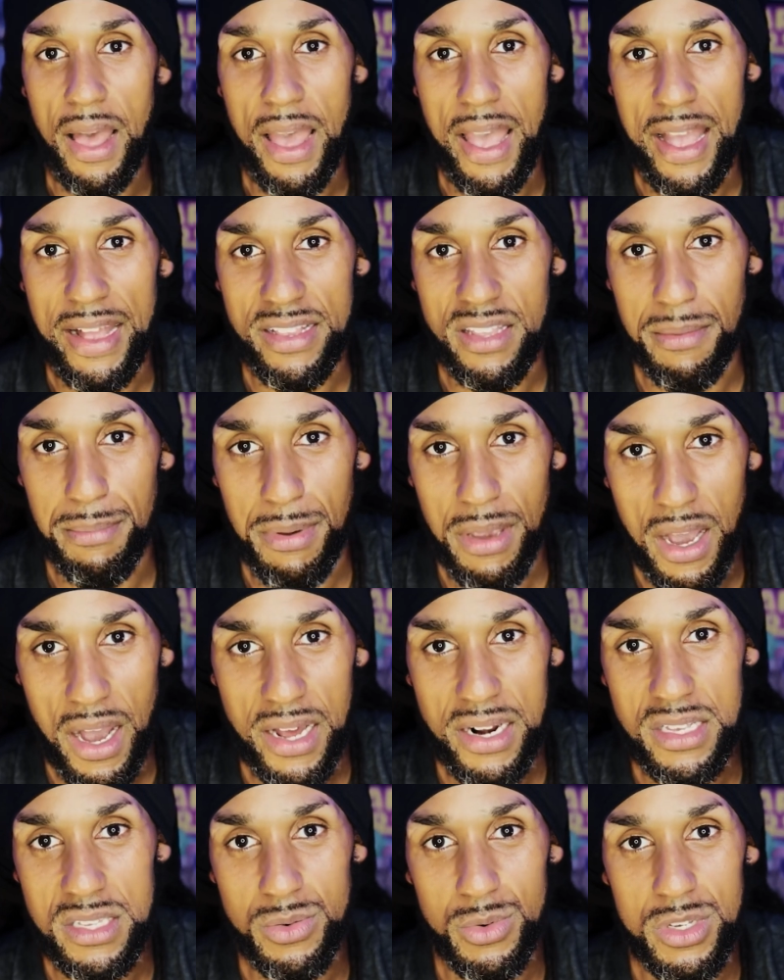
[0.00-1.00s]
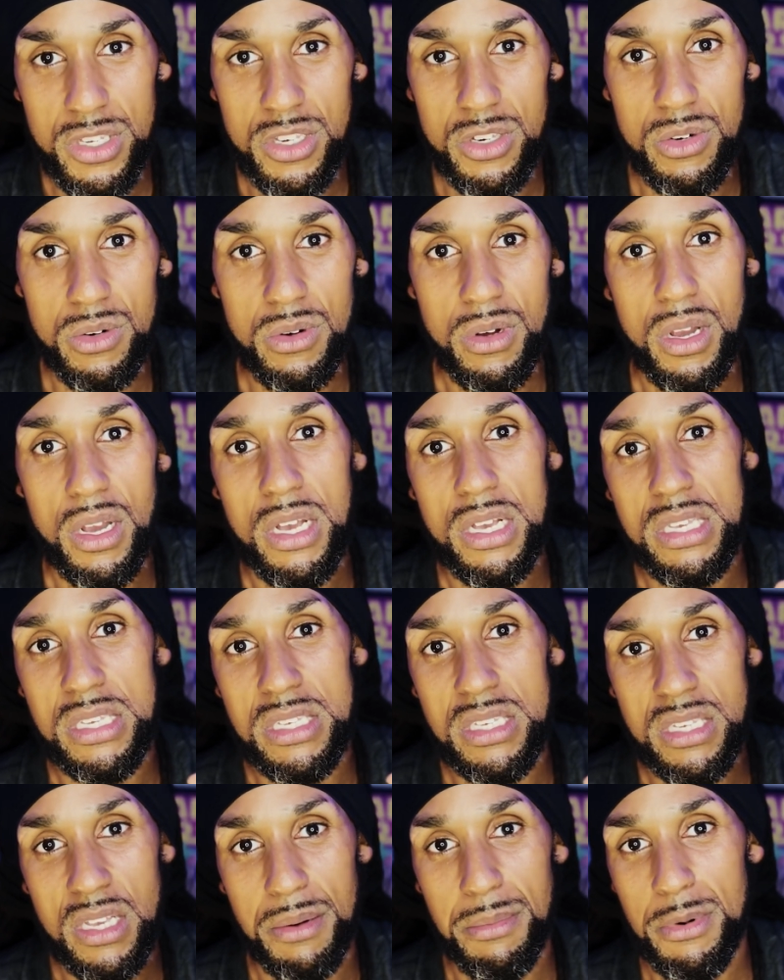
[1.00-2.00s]
And to be honest with you,
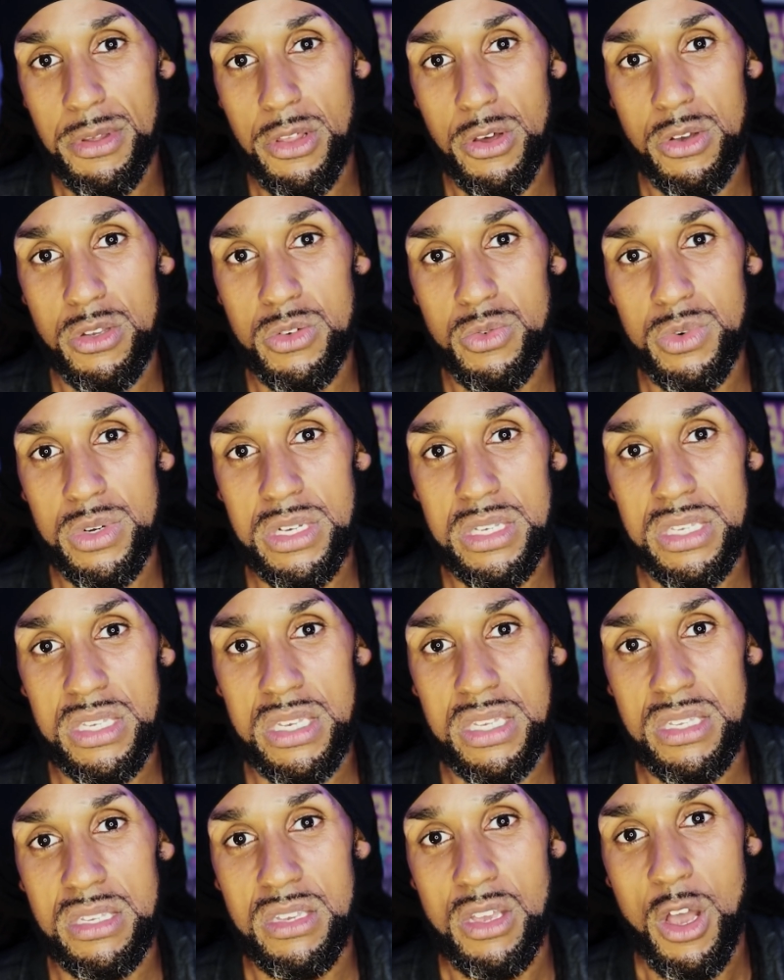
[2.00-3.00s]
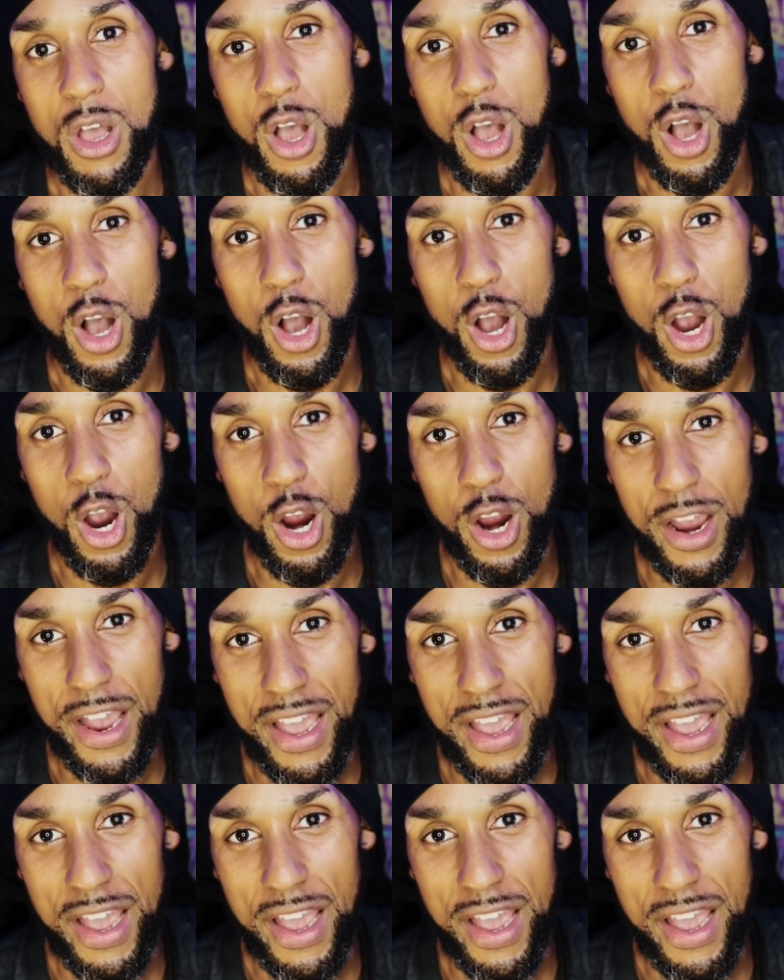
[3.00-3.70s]
some of those reasons are